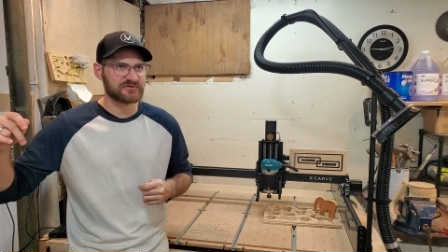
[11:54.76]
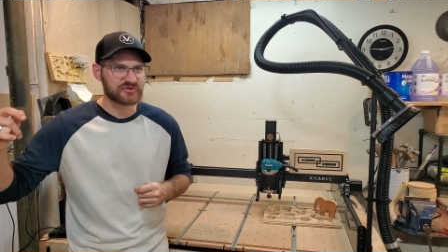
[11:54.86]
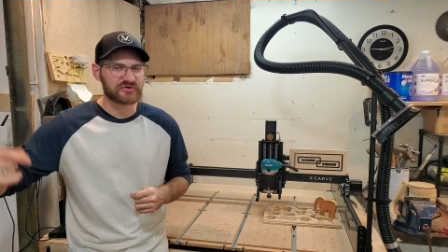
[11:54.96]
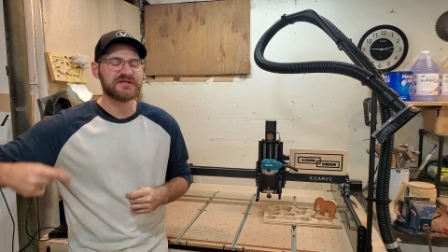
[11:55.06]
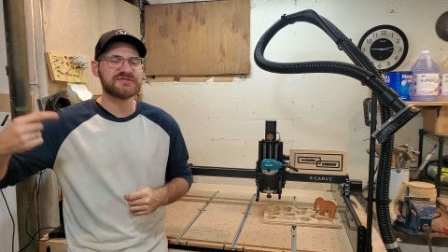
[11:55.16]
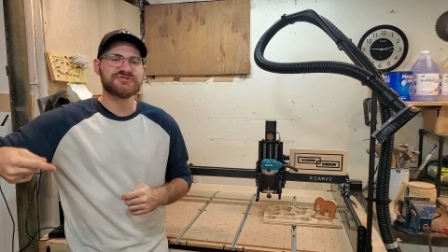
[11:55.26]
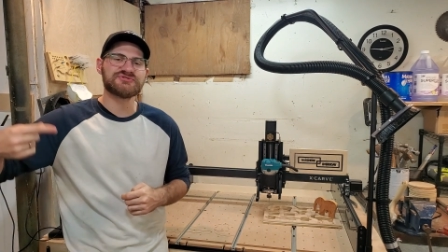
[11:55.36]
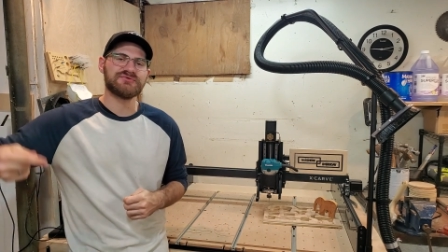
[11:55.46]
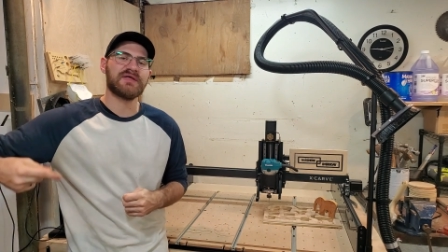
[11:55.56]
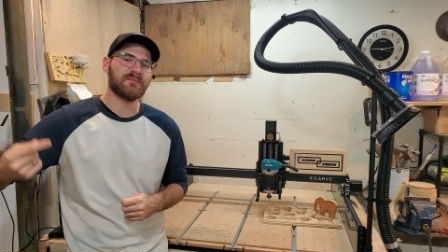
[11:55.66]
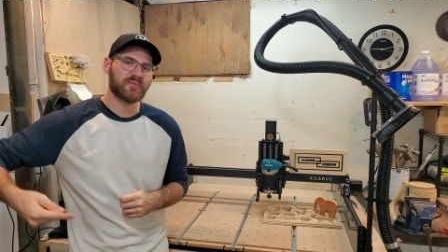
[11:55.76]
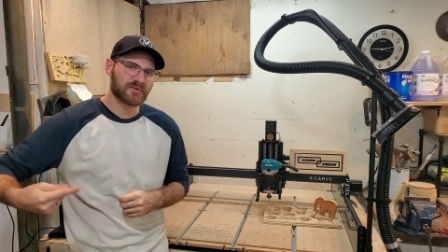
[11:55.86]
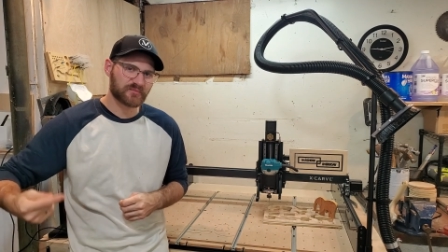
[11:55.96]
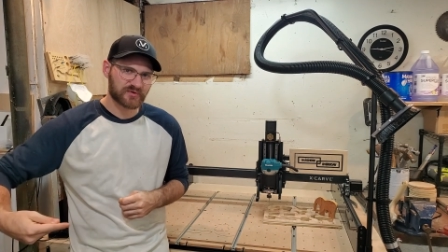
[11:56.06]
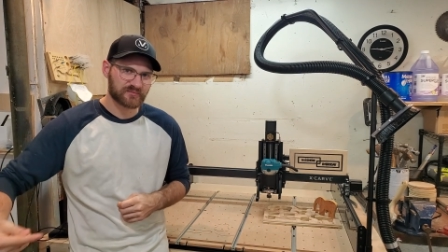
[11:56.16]
learning to do that more
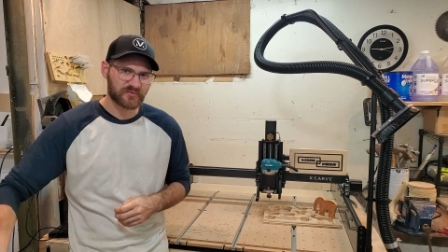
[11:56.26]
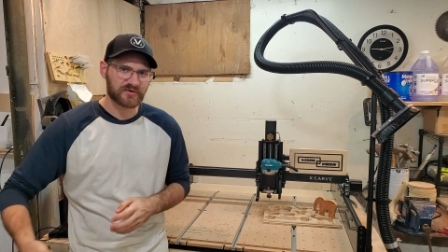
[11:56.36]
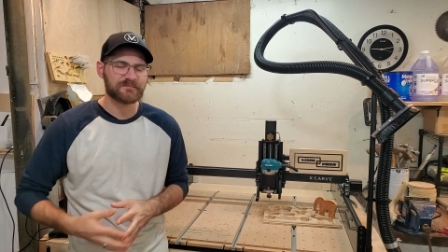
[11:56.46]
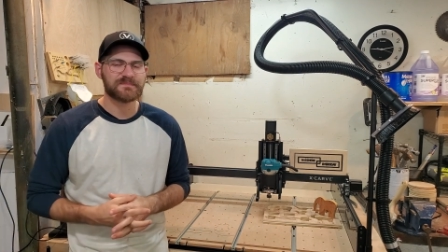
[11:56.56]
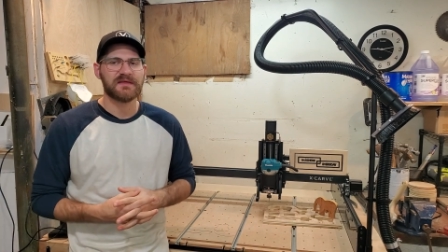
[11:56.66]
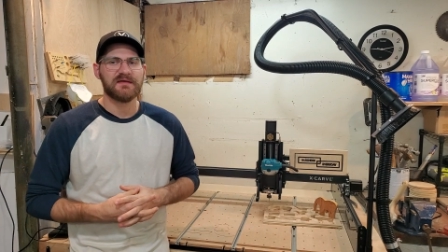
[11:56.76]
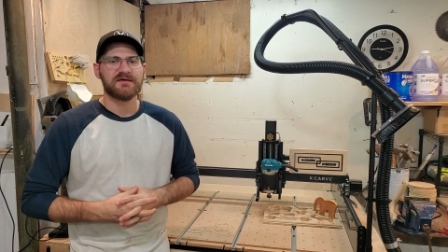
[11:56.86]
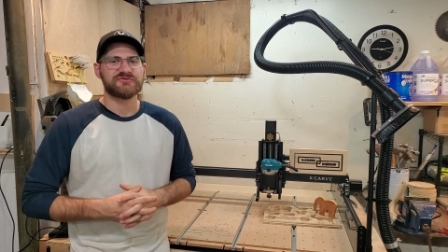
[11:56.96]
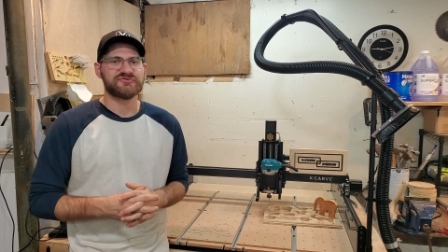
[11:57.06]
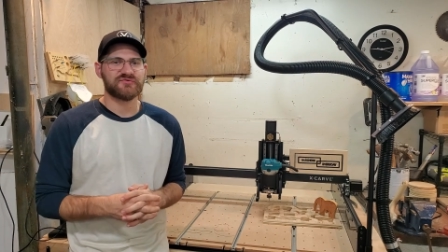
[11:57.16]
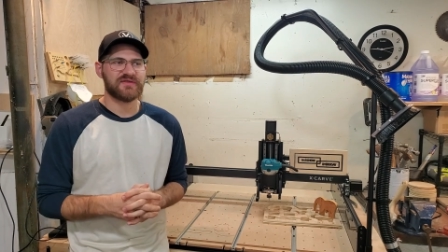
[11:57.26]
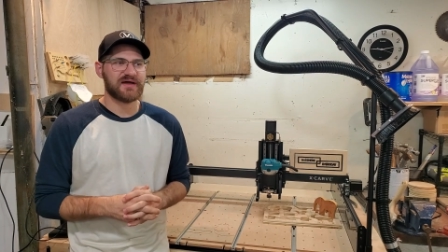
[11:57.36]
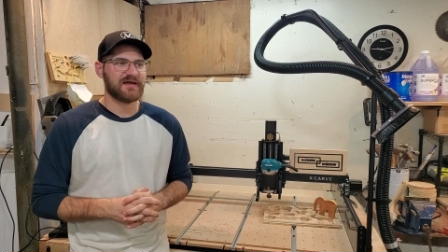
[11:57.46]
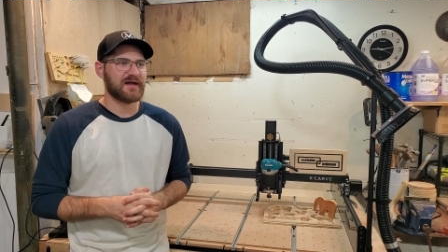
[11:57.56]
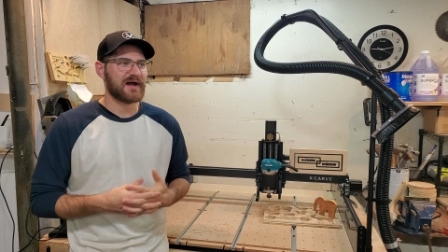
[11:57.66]
and more and more so
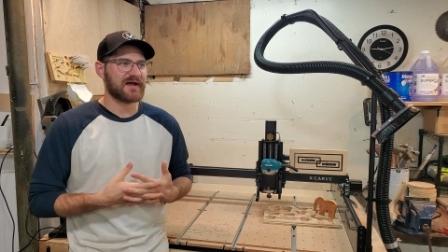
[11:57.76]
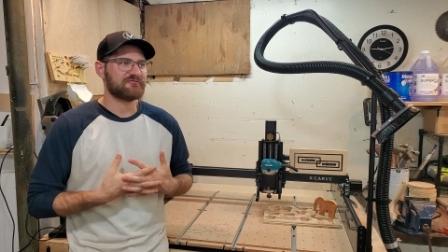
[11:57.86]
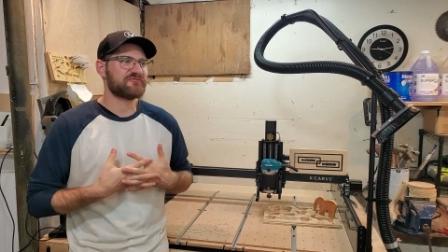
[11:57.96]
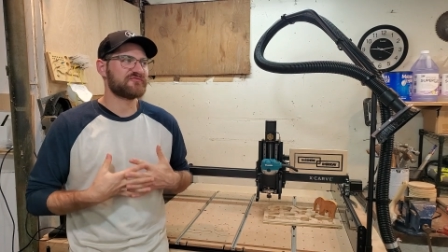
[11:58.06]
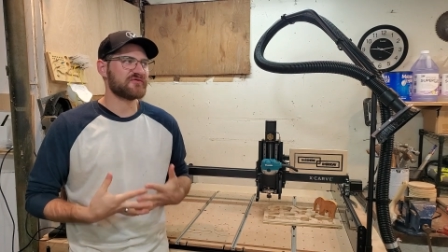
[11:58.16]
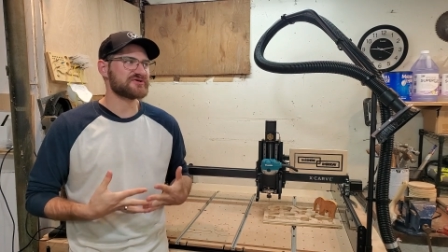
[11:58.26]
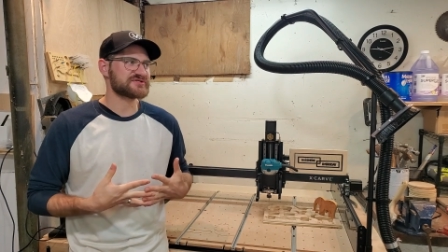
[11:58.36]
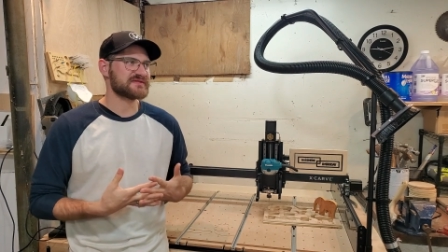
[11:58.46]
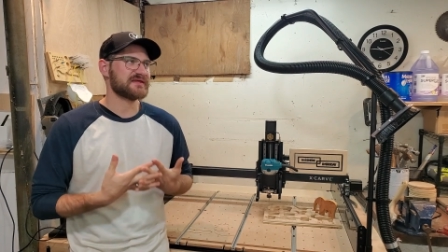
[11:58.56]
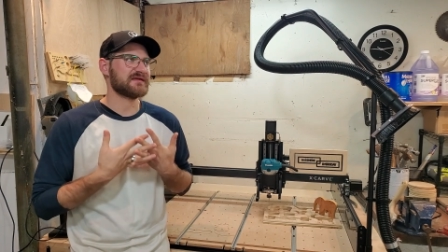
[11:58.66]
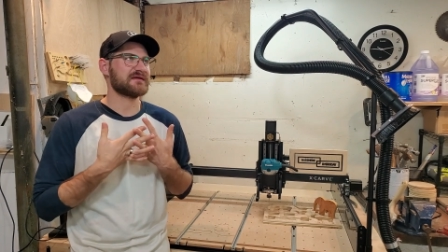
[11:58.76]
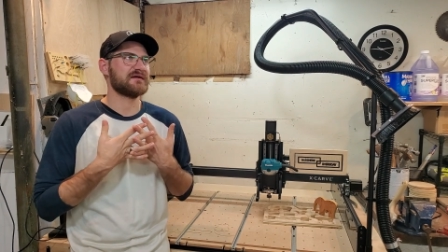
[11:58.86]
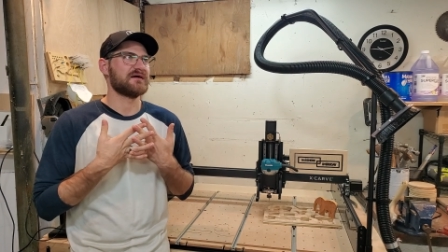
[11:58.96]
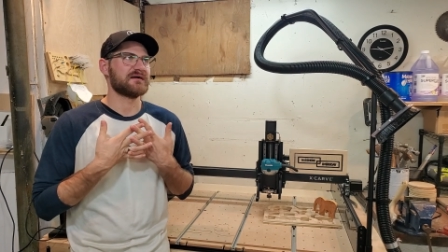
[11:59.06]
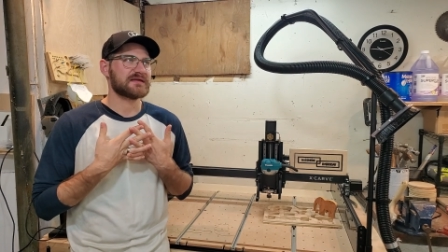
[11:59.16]
that I first think
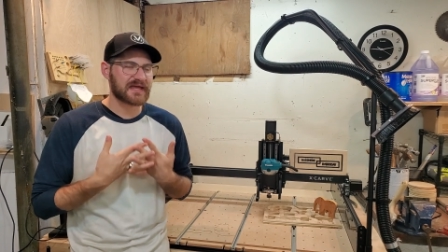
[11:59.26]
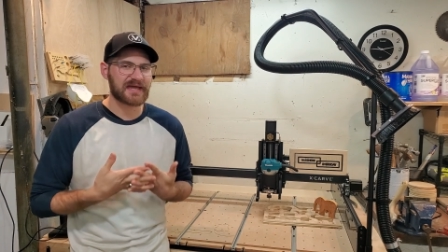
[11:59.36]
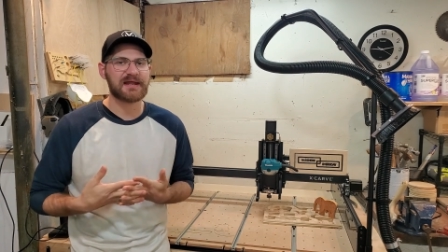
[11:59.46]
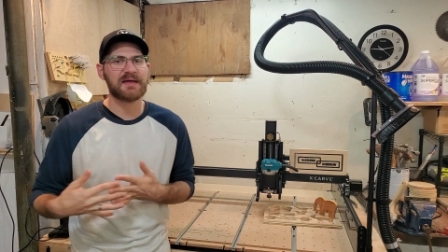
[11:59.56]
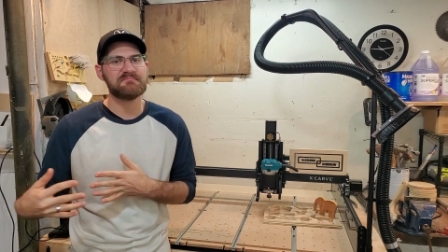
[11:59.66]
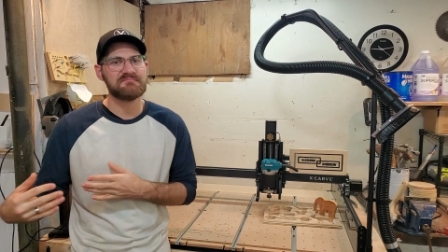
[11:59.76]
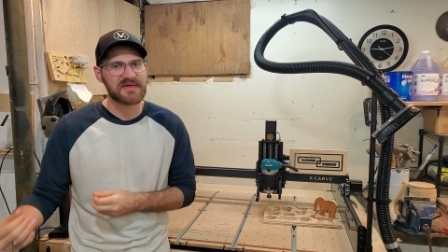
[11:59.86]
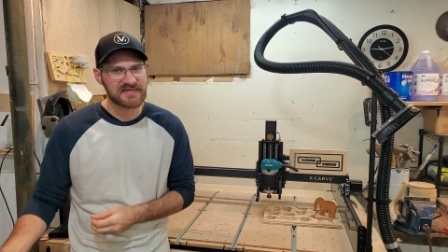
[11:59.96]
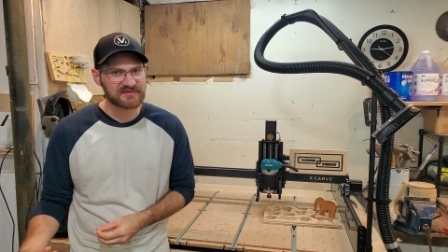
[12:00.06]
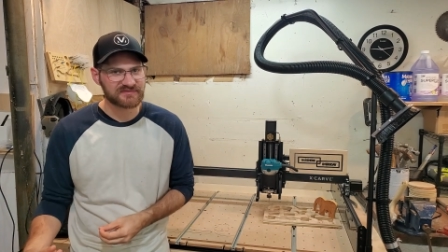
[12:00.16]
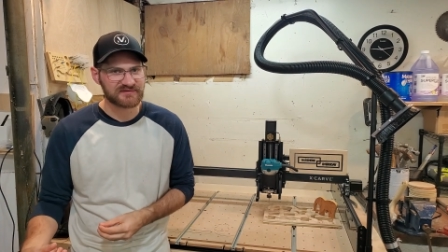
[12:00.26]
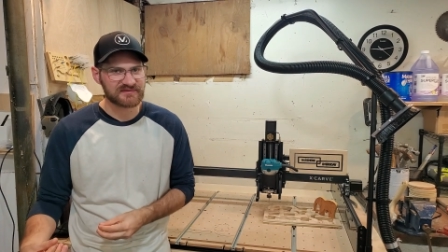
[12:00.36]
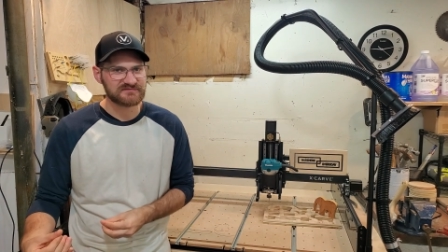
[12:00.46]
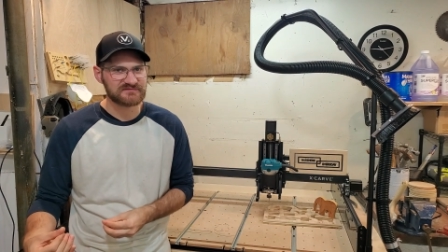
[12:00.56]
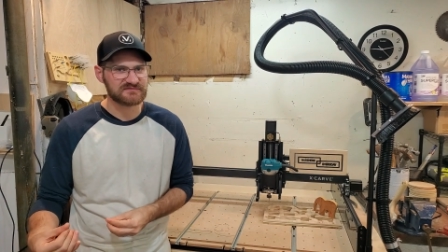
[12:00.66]
can I make
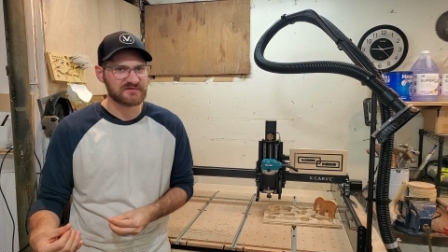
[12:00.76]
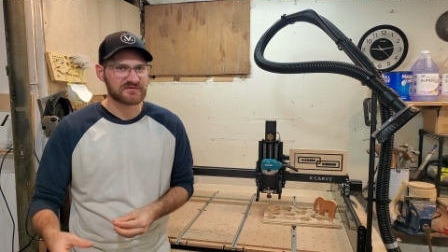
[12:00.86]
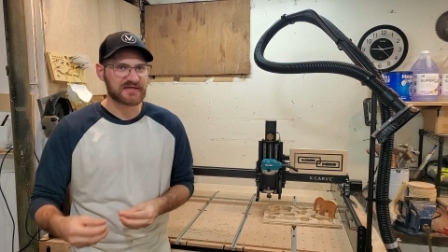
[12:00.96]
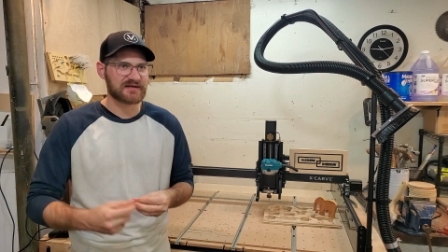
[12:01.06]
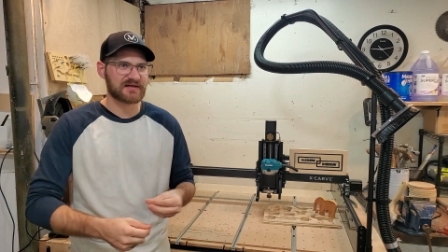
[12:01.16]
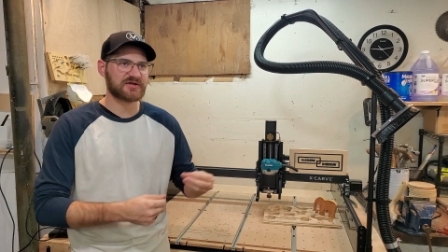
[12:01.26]
this? Can I